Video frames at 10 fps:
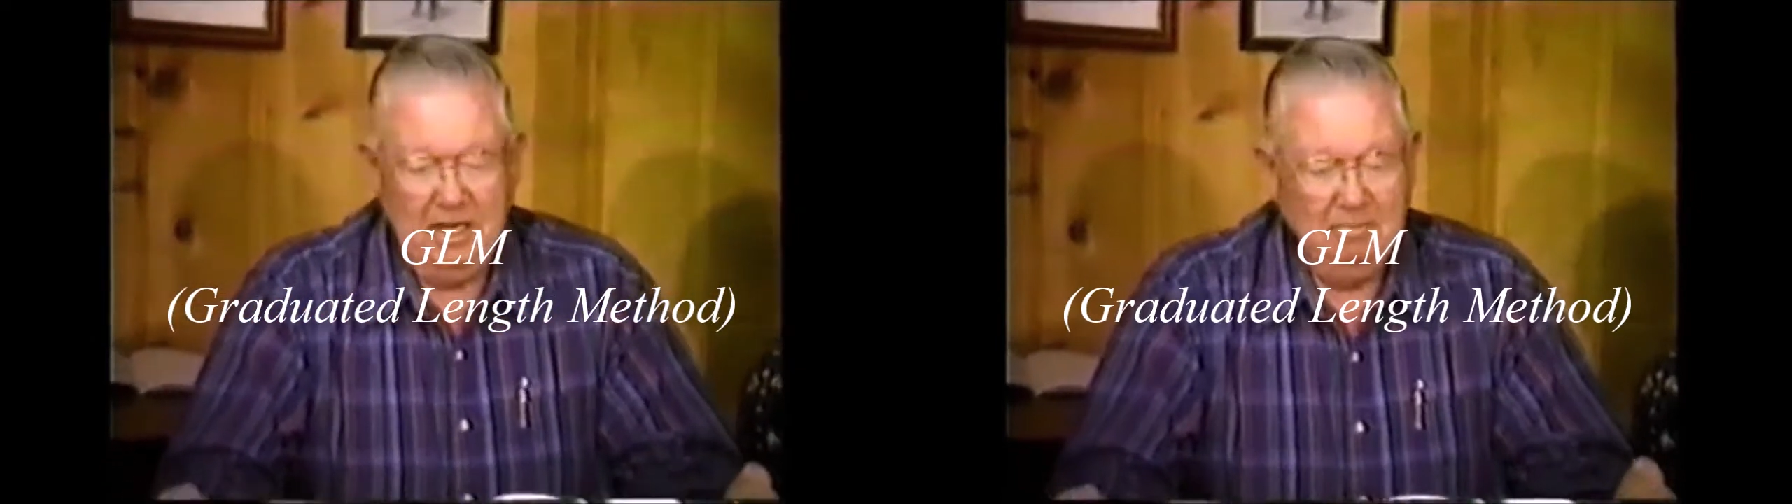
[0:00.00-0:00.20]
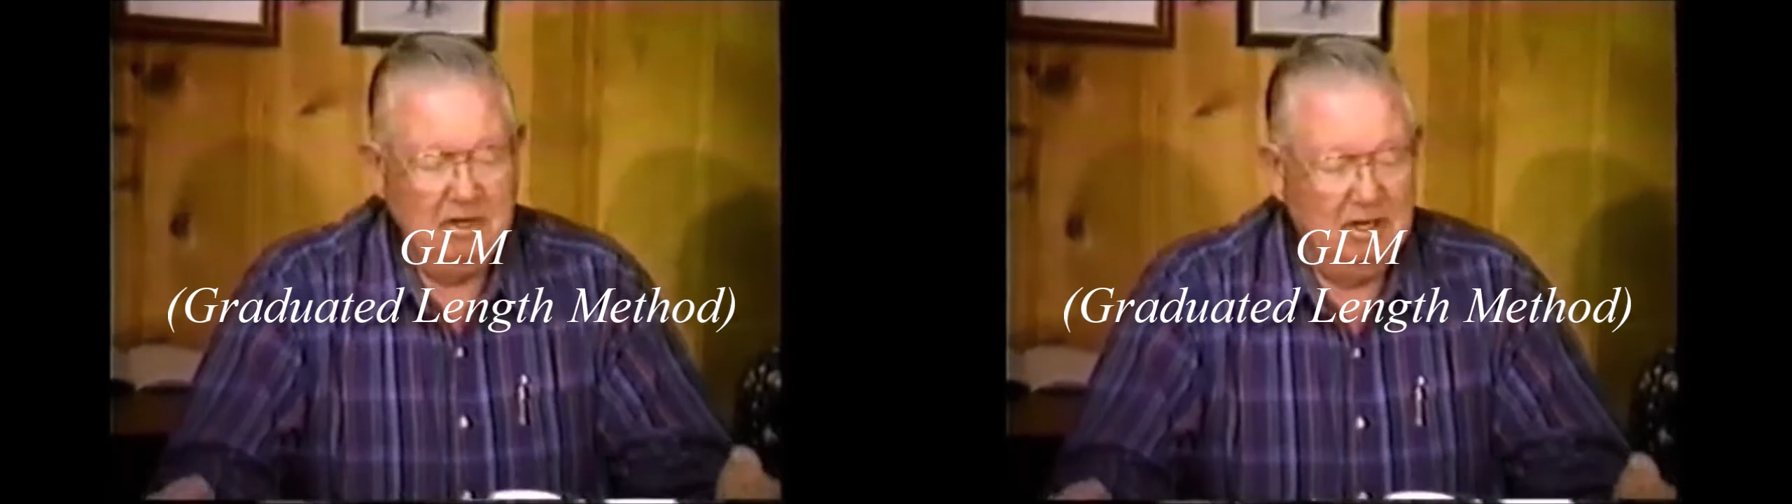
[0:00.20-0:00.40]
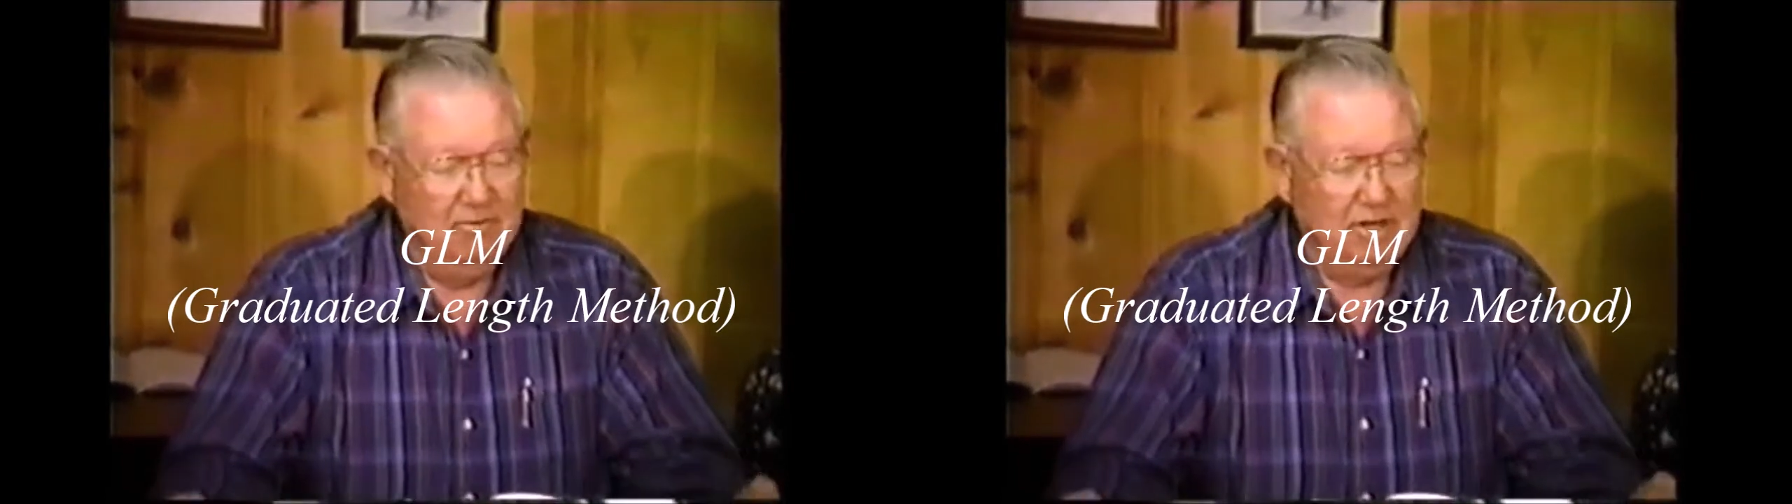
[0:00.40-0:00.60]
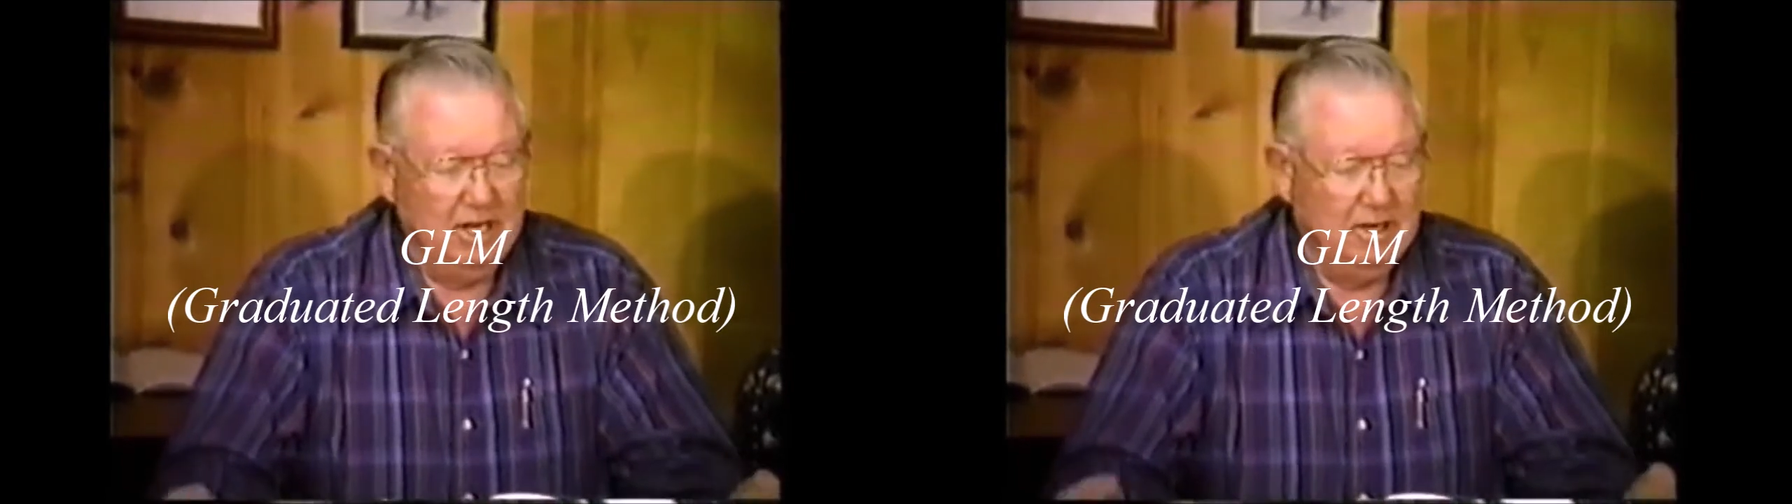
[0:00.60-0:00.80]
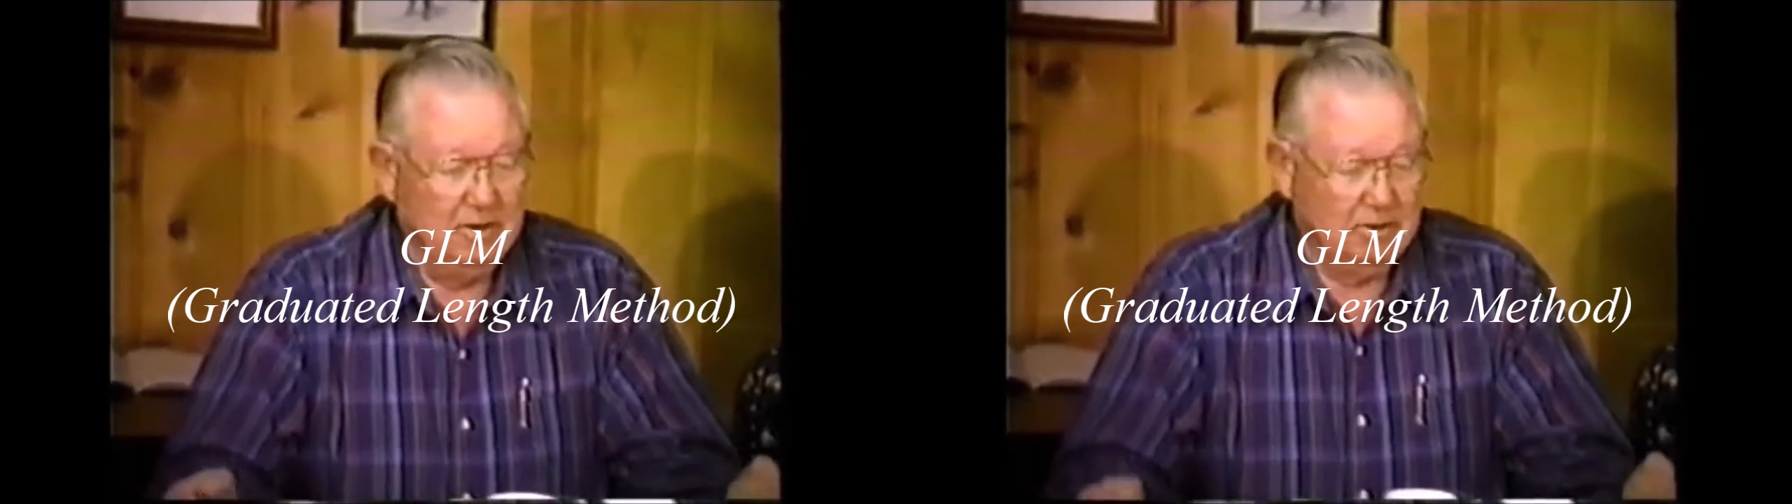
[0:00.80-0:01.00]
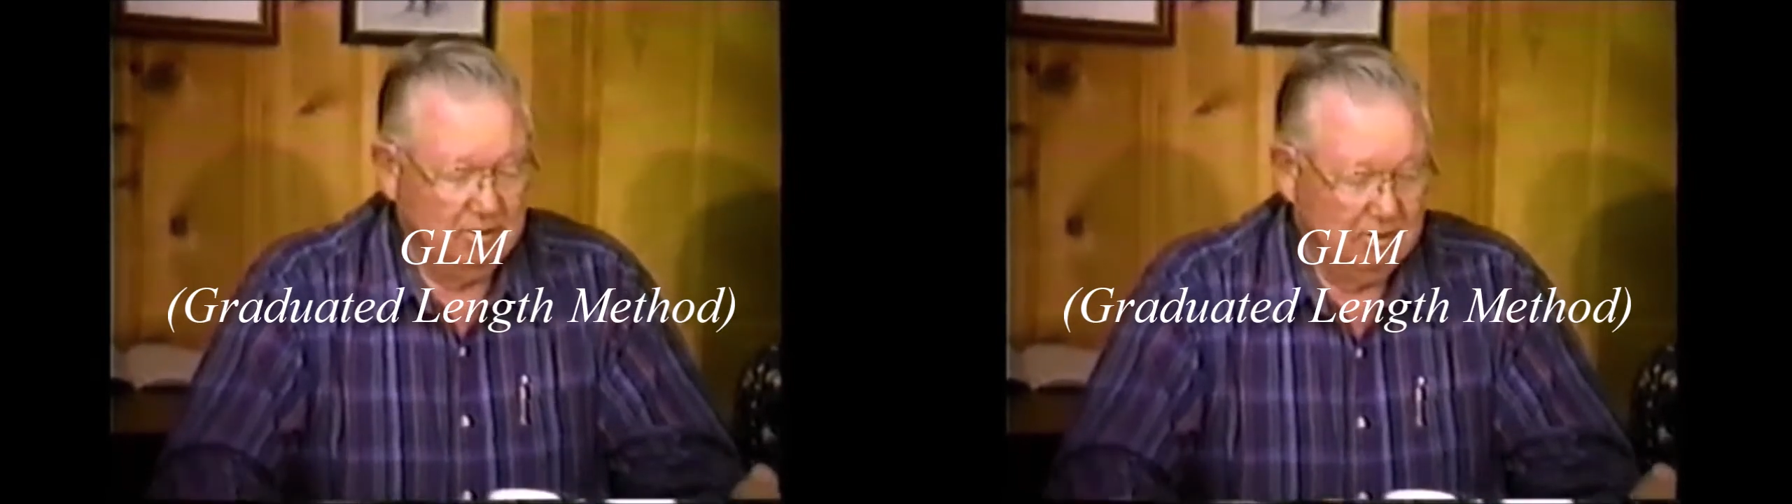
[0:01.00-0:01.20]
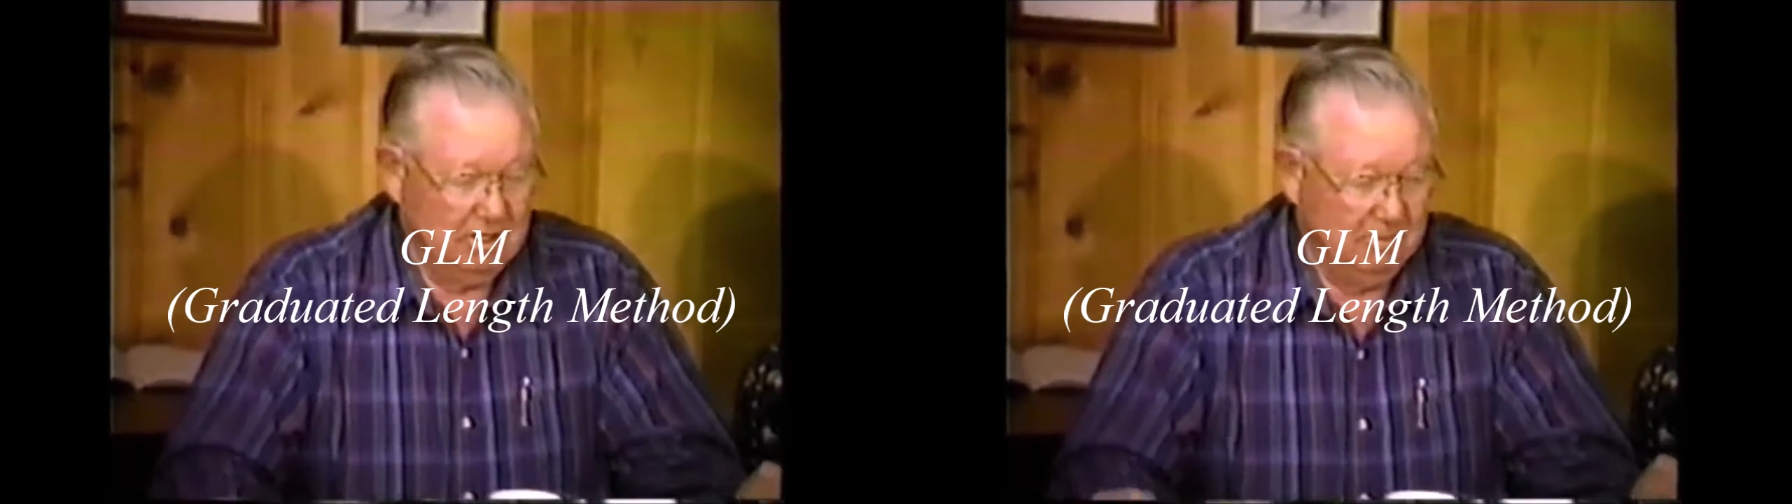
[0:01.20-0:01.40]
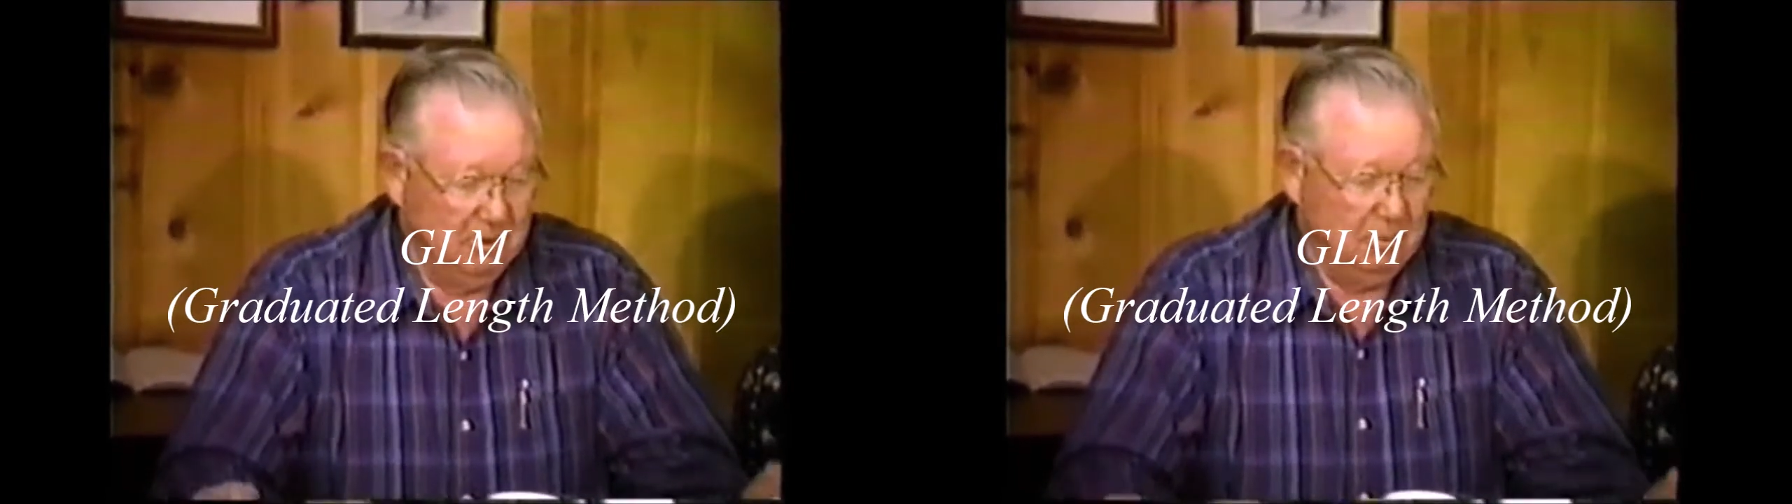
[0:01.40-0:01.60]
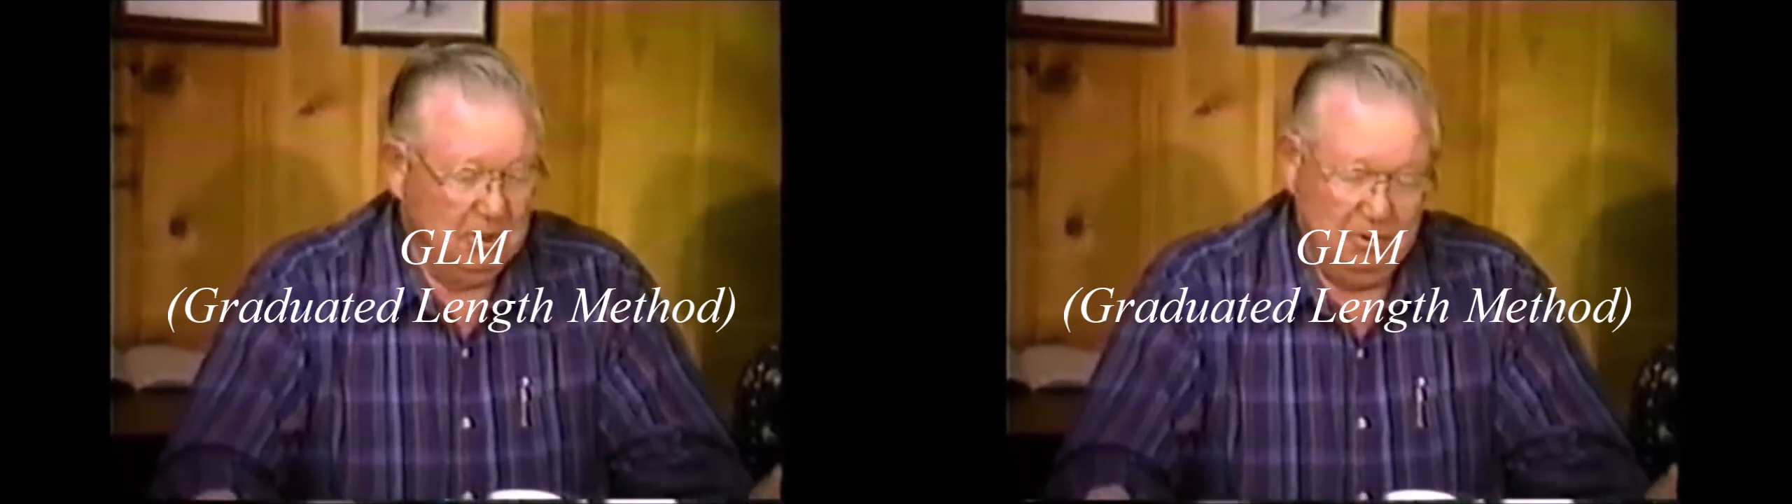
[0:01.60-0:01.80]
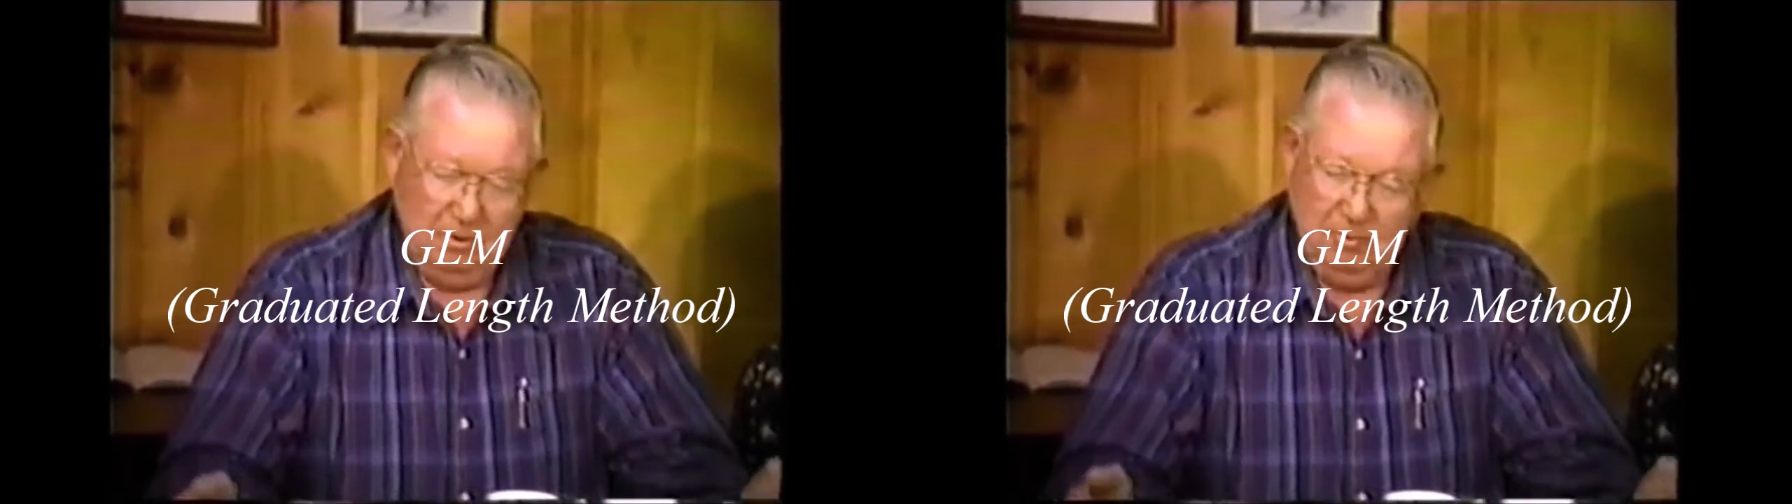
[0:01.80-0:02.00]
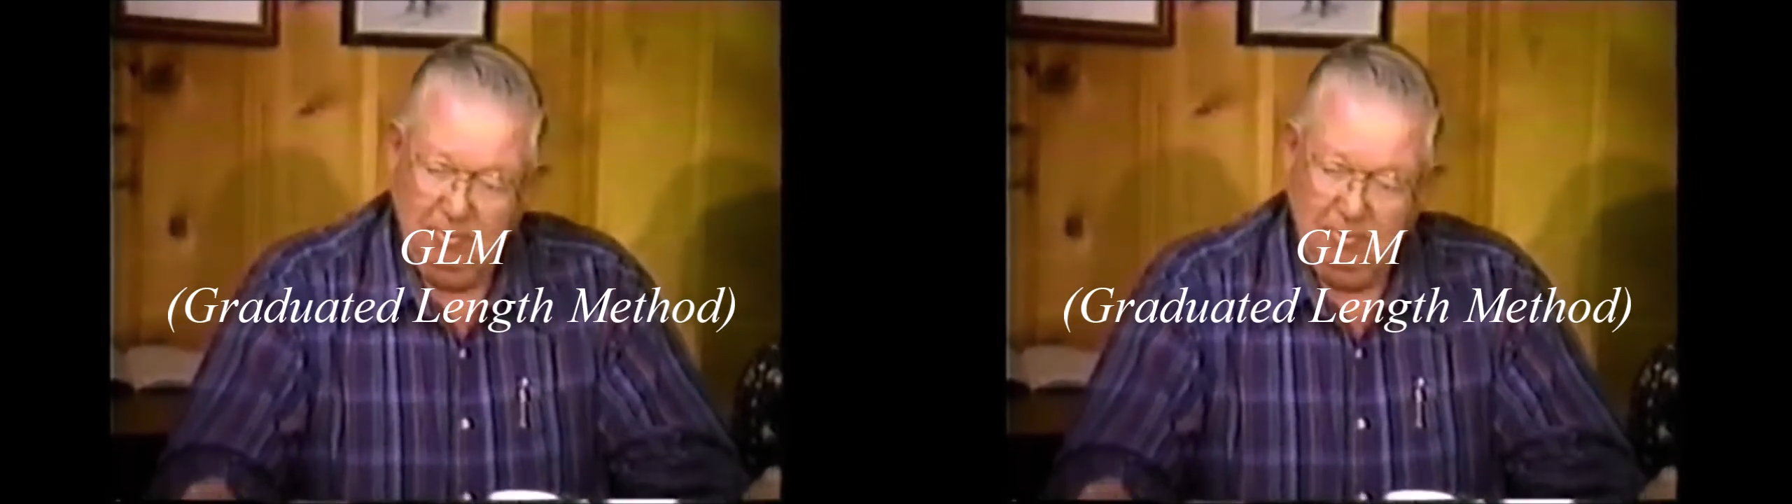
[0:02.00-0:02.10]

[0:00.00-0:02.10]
named Cliff Taylor come up here.